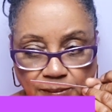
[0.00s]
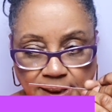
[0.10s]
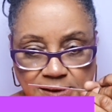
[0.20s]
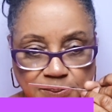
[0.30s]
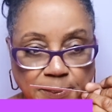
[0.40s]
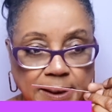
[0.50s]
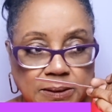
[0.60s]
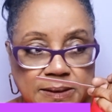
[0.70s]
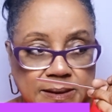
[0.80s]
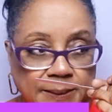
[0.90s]
It
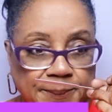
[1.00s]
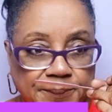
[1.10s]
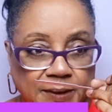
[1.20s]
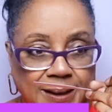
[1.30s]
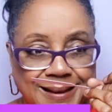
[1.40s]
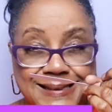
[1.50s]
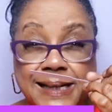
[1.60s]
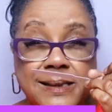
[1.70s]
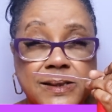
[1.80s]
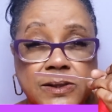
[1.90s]
smells like a
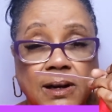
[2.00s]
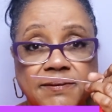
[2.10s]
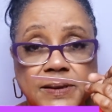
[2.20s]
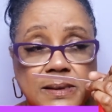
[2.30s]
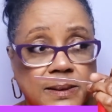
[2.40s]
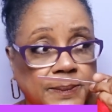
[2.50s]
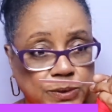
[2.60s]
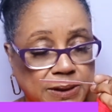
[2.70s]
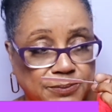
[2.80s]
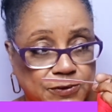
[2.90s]
dentist office.
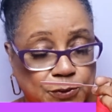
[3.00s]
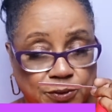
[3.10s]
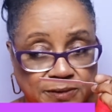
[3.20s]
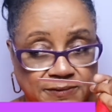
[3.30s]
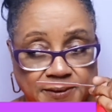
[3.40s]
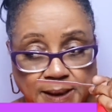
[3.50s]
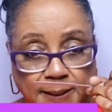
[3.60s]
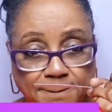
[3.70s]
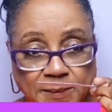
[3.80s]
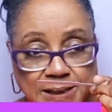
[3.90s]
Some sort of
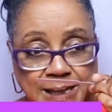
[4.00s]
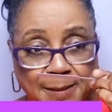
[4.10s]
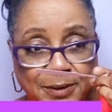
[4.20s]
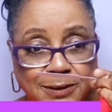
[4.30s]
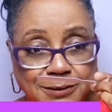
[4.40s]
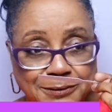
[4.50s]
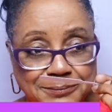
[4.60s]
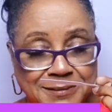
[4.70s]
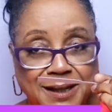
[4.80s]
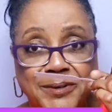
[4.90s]
topical
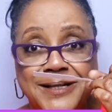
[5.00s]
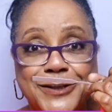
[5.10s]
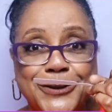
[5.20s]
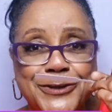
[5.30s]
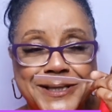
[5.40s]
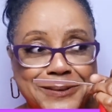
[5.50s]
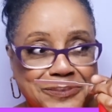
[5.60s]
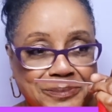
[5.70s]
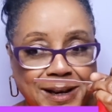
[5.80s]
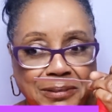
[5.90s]
numbing solution,
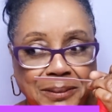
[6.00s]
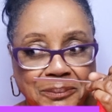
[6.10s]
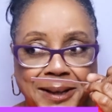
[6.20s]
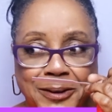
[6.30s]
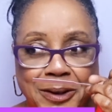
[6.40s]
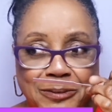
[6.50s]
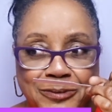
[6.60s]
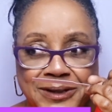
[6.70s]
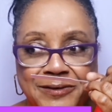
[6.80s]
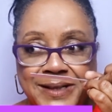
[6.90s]
maybe? I don't know.
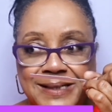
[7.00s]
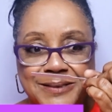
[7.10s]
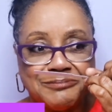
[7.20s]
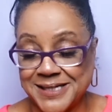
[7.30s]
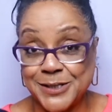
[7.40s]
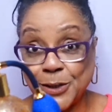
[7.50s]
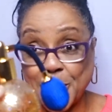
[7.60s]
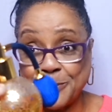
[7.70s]
Whatever it is, this is a no.